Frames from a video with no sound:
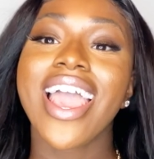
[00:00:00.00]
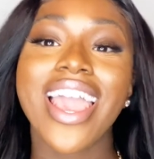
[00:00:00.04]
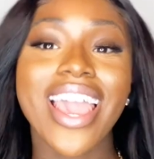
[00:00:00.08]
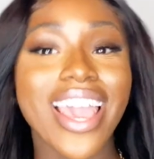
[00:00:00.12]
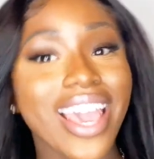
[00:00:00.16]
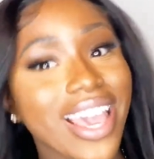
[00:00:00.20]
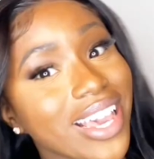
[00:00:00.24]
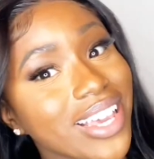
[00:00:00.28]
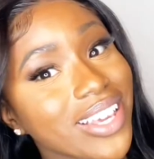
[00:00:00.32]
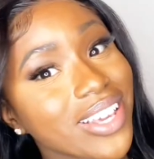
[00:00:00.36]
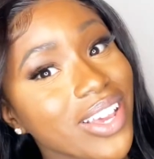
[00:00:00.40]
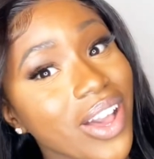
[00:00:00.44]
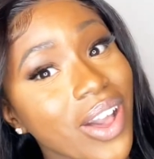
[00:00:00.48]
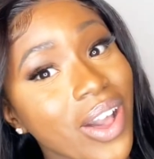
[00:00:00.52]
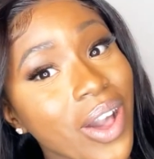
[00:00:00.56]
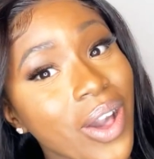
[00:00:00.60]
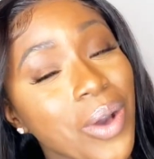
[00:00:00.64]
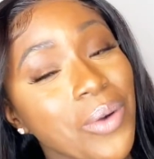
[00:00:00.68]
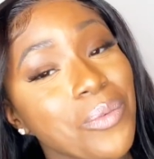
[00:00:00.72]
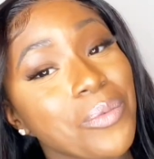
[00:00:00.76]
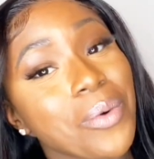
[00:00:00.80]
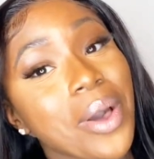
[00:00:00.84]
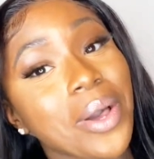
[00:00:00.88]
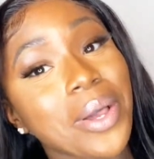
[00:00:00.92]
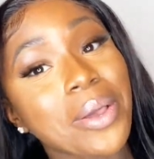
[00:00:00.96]
Hey
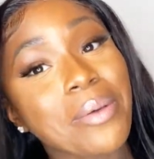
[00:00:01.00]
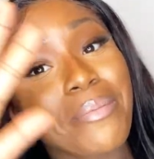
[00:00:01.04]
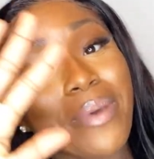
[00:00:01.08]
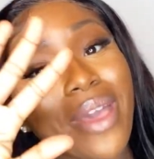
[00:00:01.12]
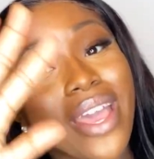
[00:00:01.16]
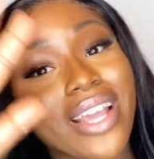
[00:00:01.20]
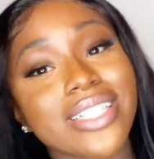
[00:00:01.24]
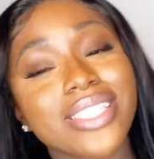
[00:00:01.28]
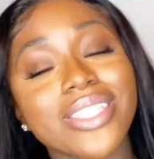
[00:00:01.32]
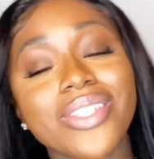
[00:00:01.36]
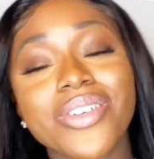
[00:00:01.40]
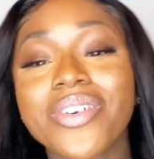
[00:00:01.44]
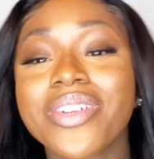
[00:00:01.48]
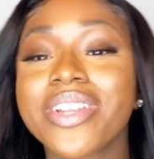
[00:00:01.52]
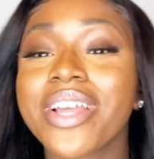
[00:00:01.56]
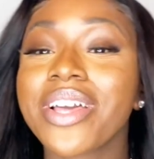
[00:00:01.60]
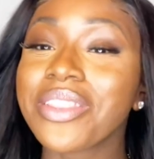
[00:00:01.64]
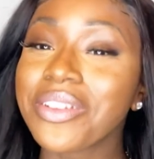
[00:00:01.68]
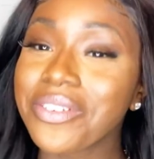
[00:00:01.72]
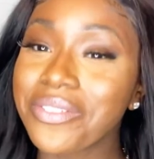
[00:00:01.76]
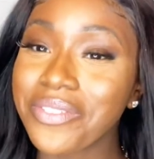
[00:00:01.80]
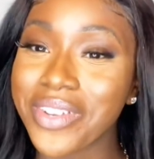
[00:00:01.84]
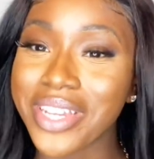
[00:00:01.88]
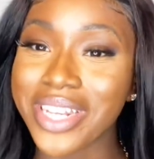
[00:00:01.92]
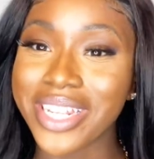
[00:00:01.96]
y'all, welcome back to
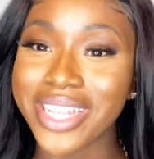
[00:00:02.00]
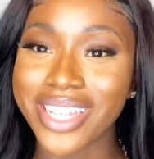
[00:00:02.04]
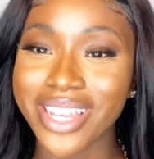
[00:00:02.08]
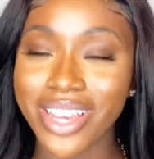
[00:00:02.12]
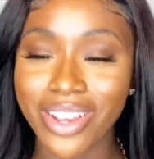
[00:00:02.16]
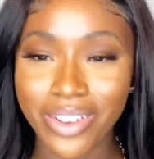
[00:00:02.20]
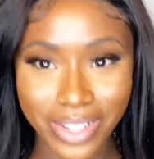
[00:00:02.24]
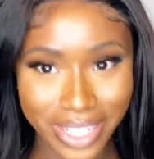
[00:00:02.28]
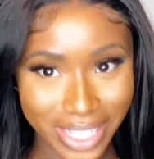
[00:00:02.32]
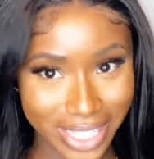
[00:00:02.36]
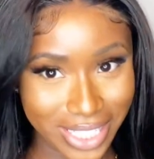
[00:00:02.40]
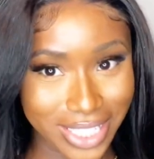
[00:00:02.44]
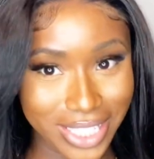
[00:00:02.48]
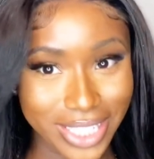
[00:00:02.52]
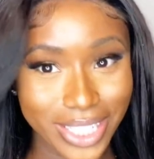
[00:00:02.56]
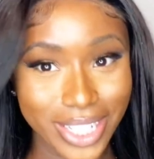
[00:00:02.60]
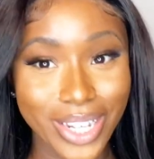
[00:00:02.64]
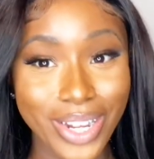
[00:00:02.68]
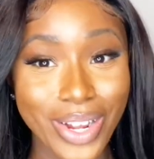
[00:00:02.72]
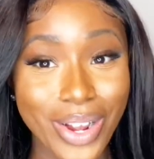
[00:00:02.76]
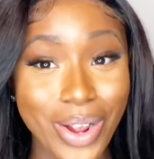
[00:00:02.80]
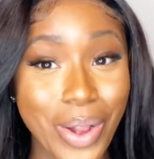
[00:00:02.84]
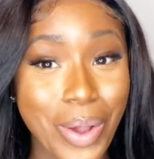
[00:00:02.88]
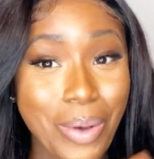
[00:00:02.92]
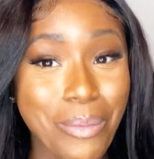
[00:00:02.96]
another video. It's your
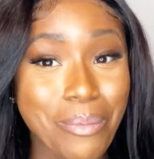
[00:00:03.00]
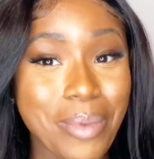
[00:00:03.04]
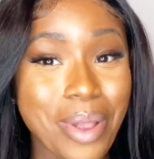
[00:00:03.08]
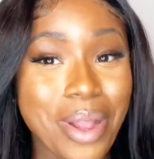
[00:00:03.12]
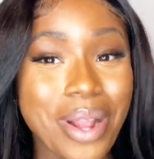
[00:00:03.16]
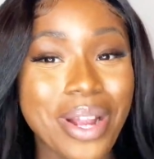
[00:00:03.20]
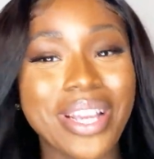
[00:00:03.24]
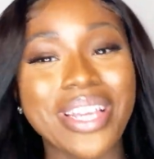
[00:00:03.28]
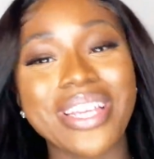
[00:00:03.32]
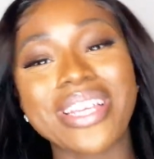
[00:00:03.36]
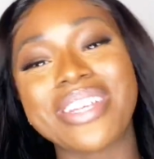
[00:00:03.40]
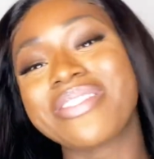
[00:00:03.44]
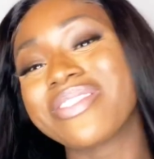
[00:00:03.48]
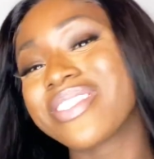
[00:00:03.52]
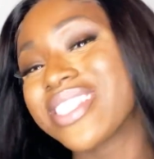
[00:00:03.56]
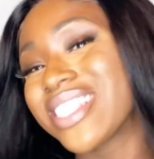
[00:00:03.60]
girl Miriam